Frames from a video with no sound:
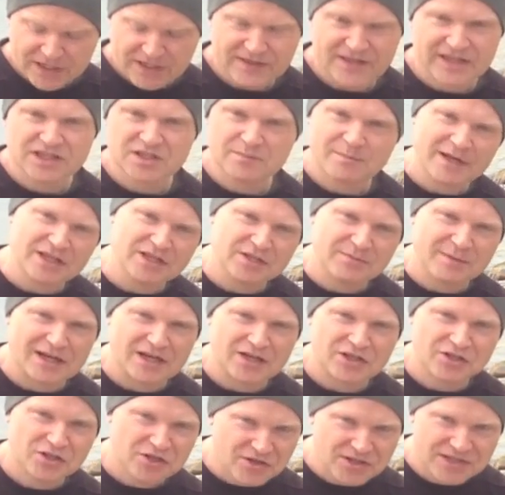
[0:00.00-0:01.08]
Then spend about
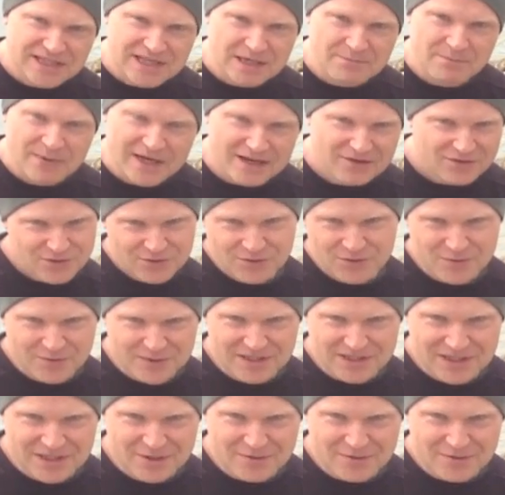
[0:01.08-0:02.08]
another £10 or $20